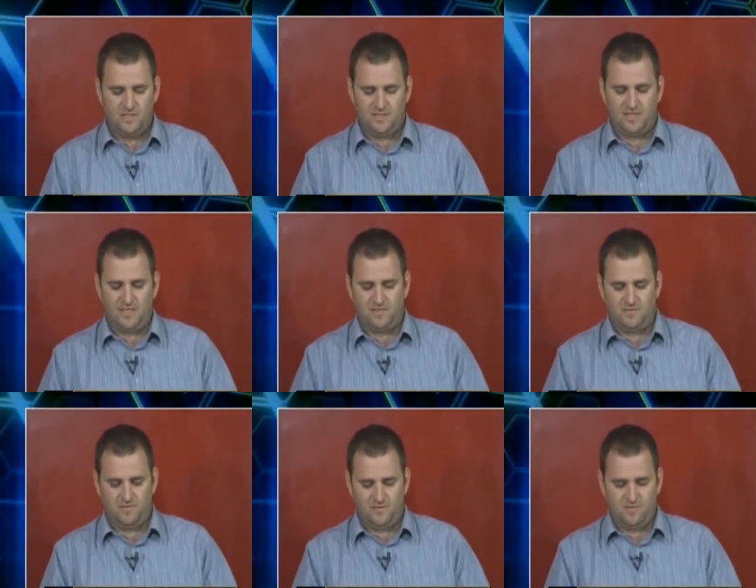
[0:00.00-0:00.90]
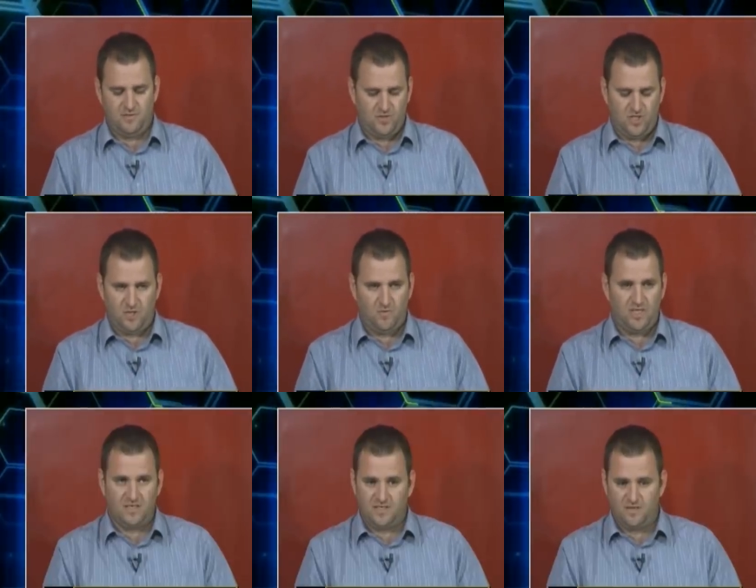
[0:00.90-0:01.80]
Start, check
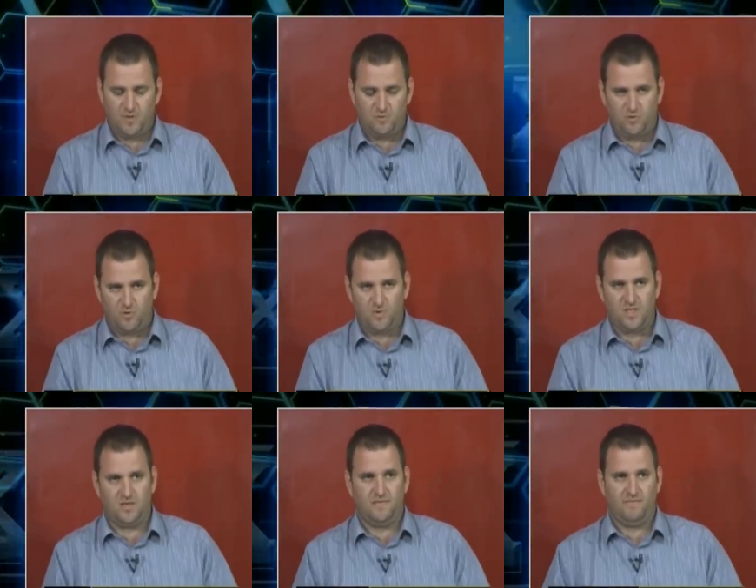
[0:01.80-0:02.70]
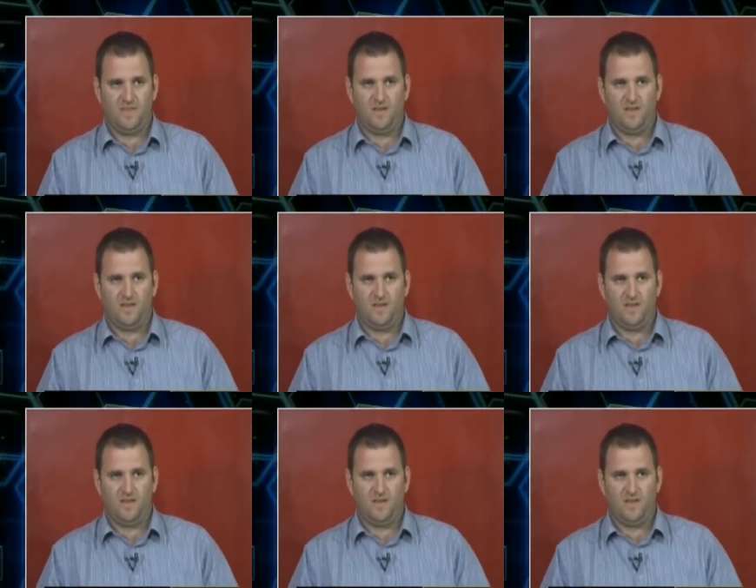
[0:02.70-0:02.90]
what they say about you on Twitter.